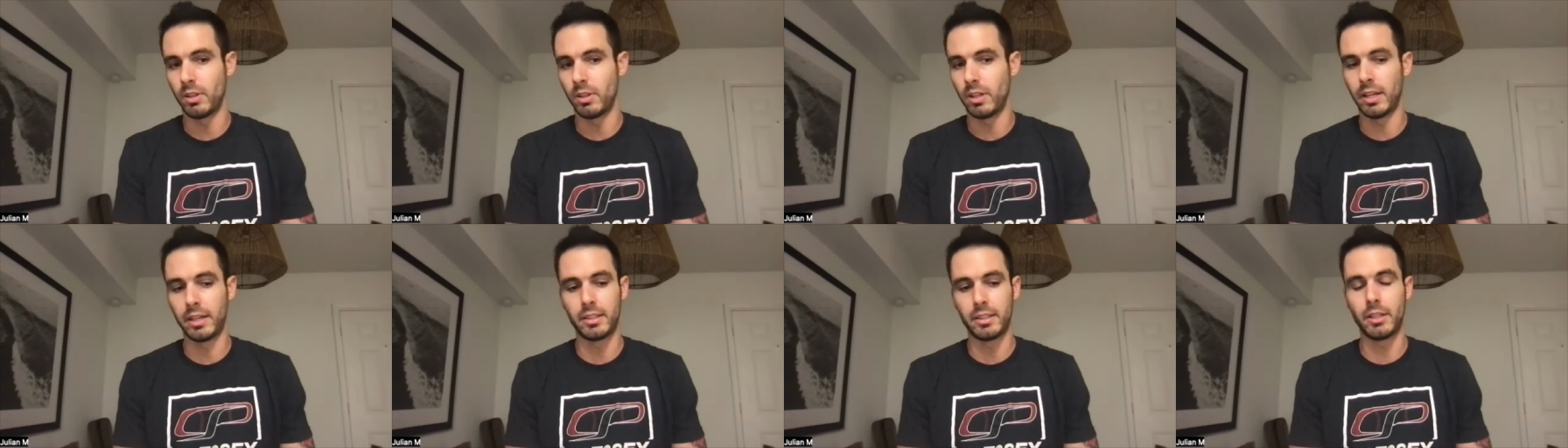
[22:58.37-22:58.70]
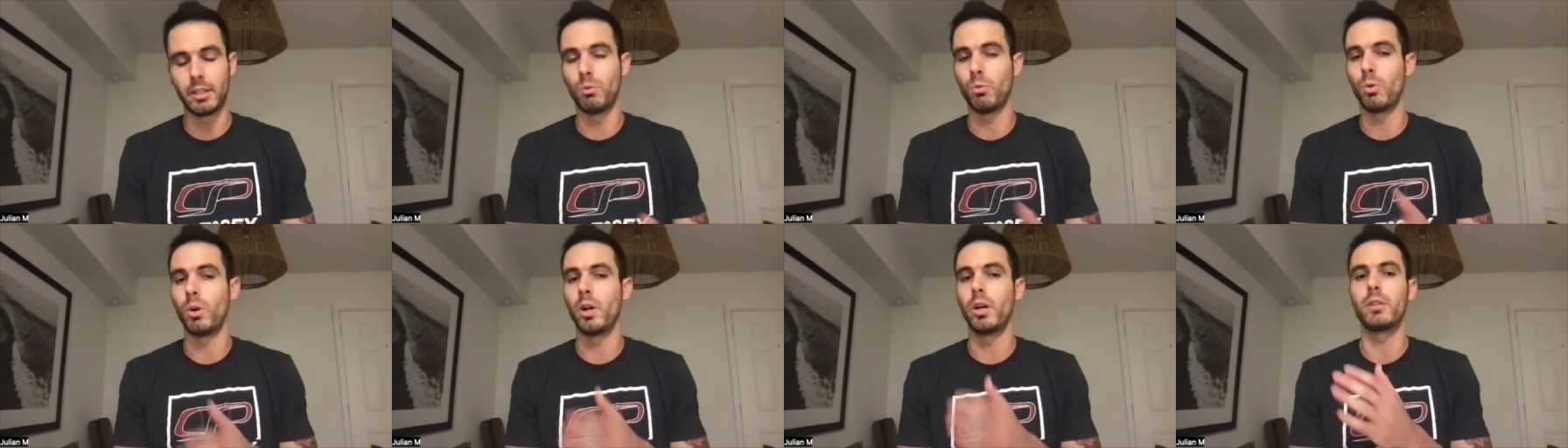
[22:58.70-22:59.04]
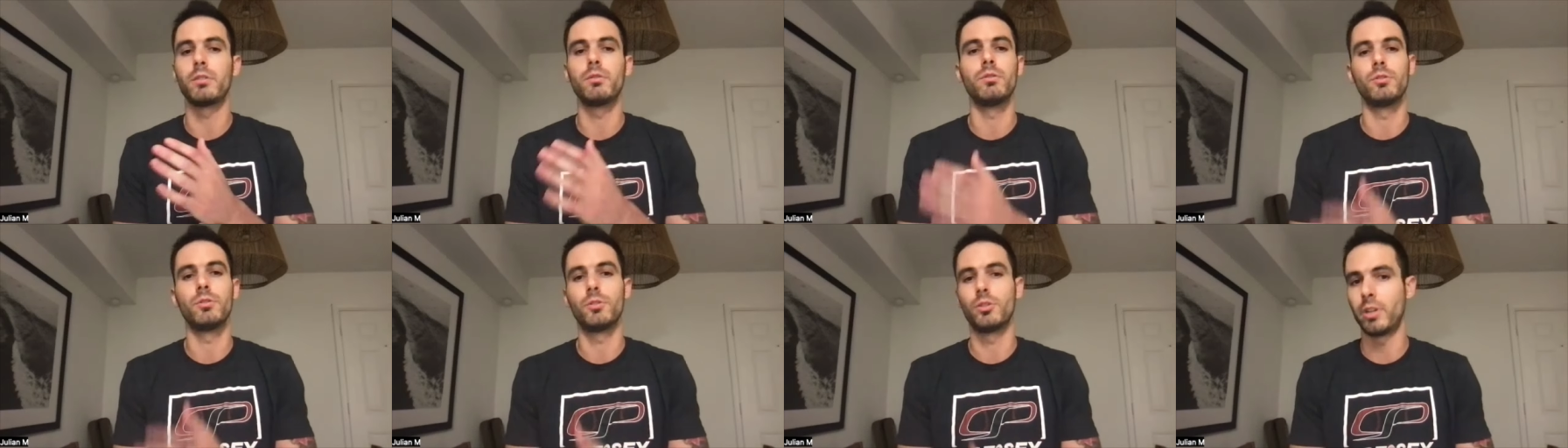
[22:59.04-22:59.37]
Like it didn't
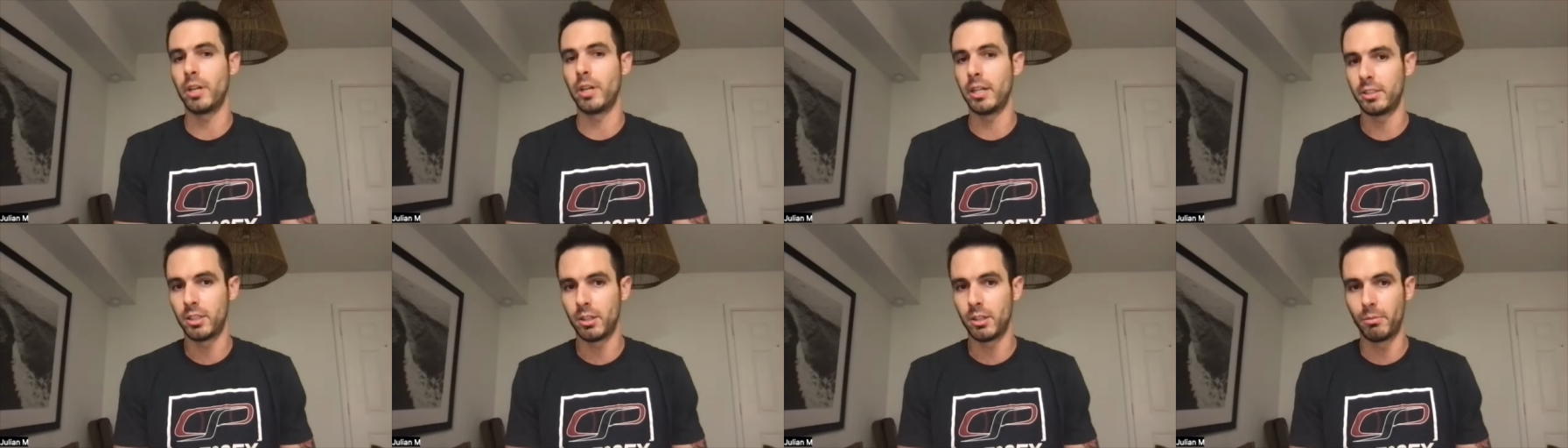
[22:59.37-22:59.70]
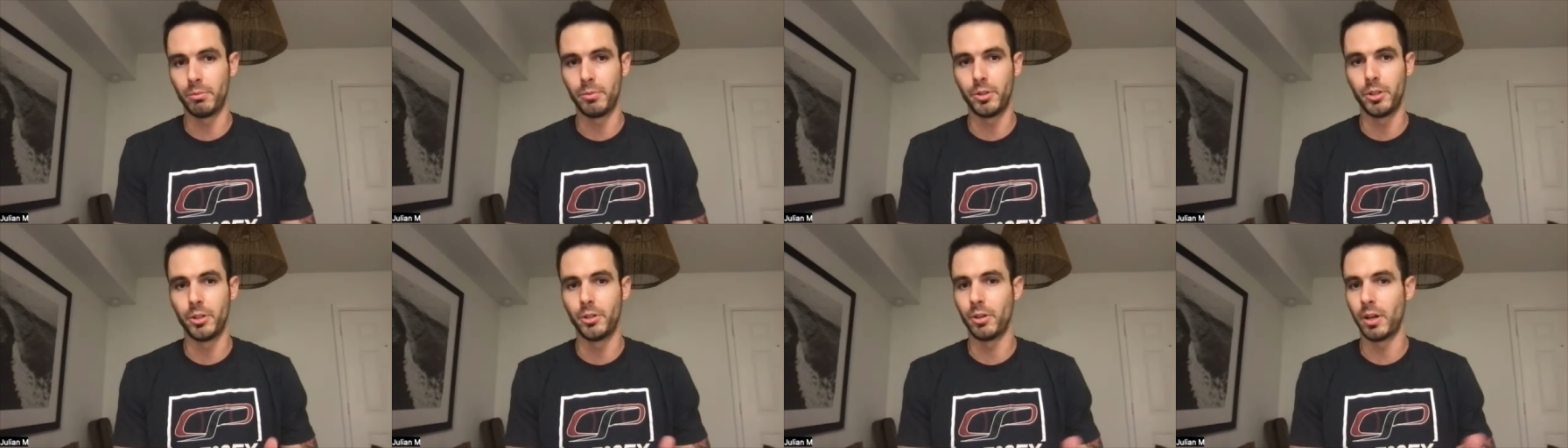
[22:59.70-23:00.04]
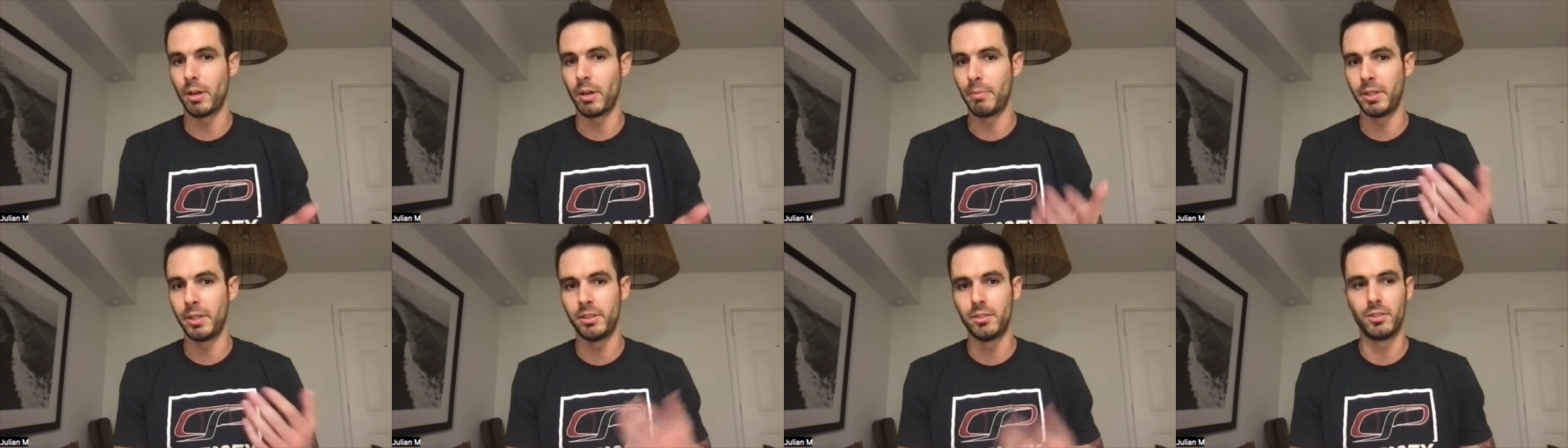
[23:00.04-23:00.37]
work, try something new. I
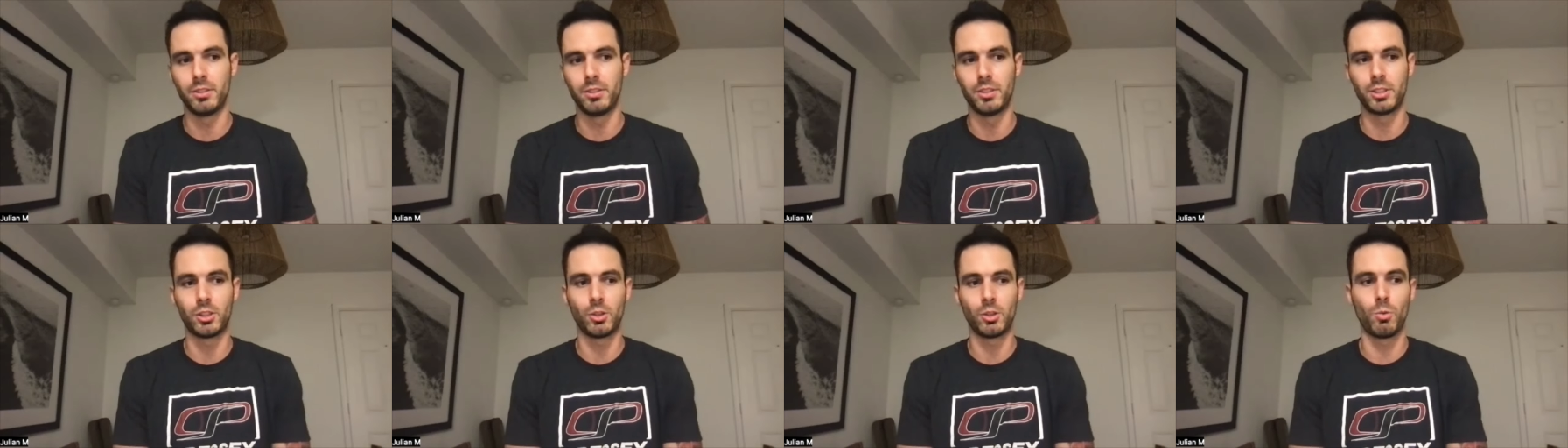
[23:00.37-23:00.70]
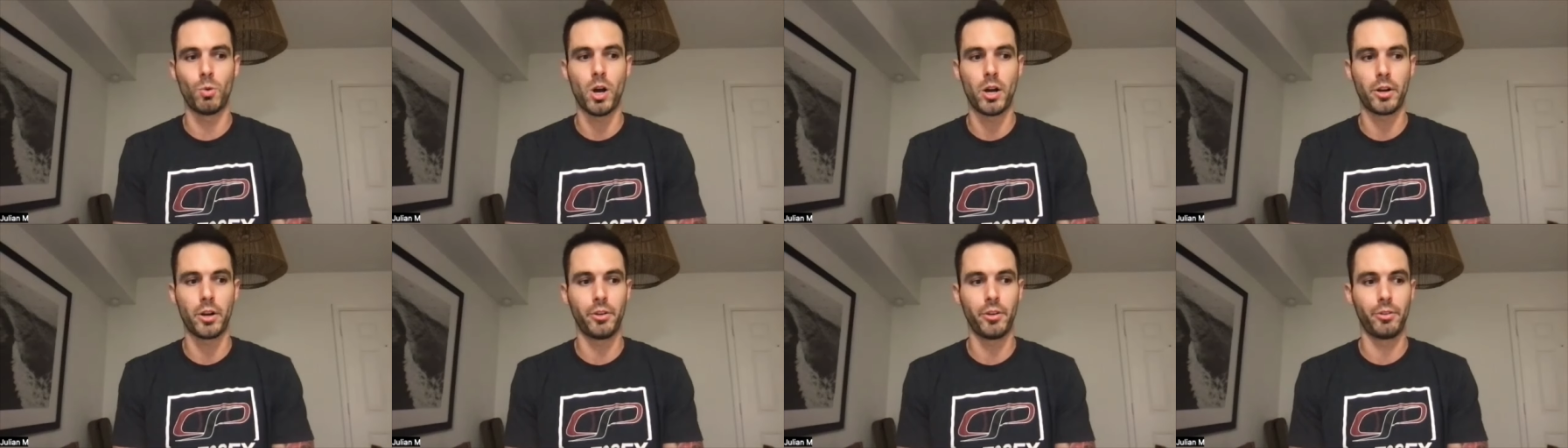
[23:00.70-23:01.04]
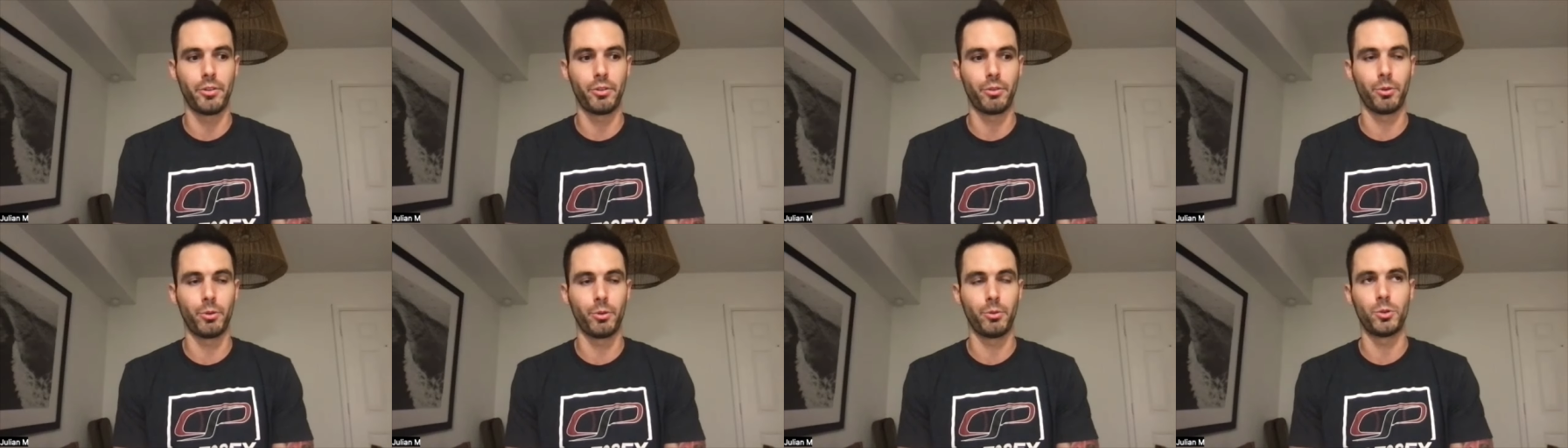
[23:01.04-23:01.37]
mean, just to walk you
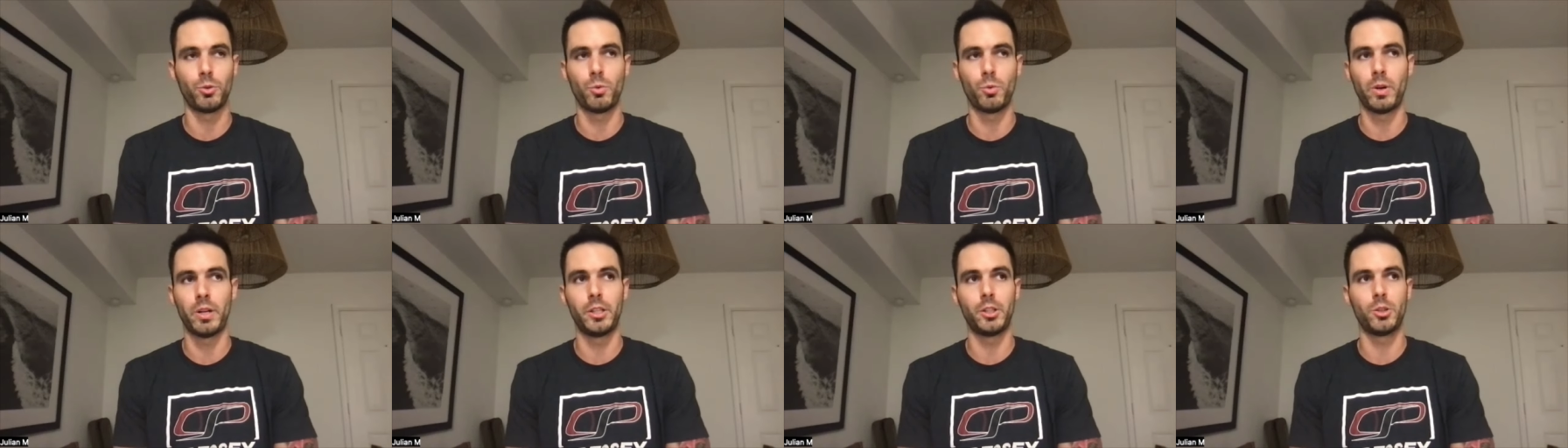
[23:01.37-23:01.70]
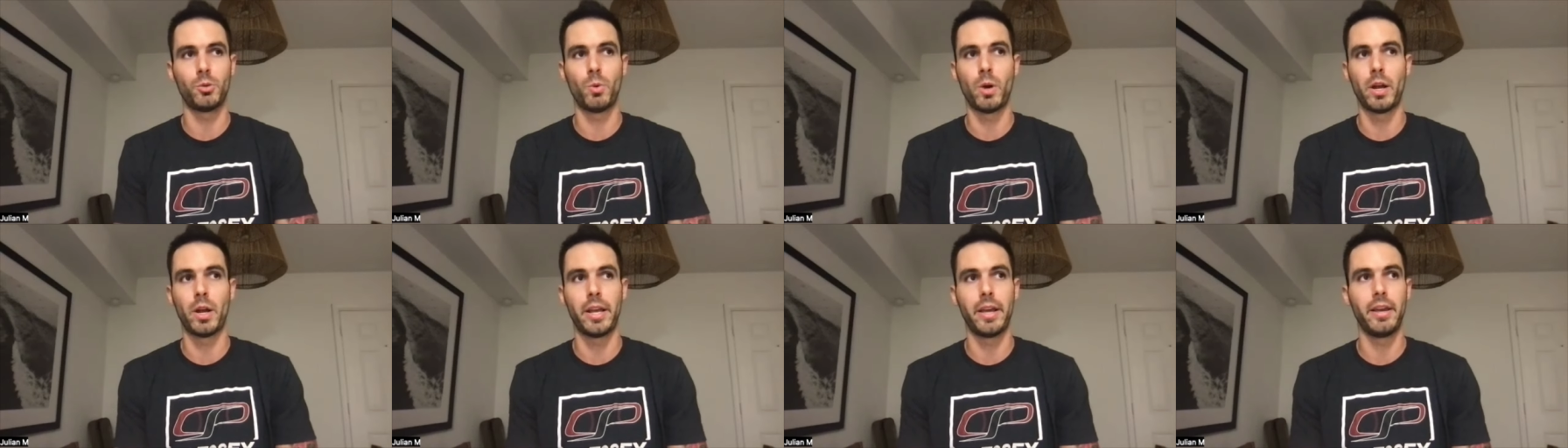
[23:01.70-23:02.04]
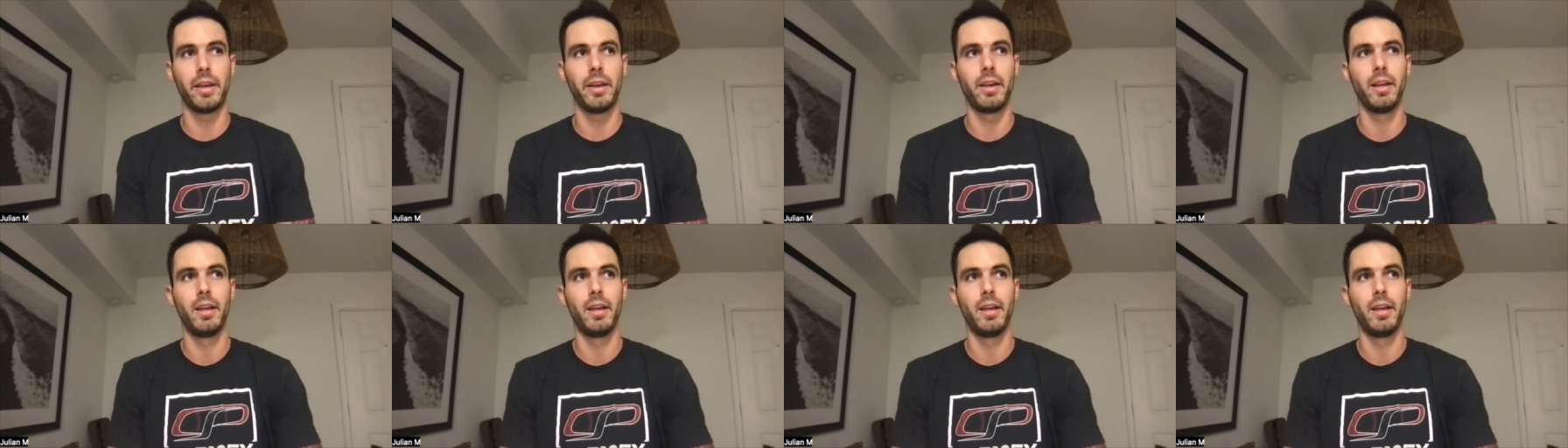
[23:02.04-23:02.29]
through 2020,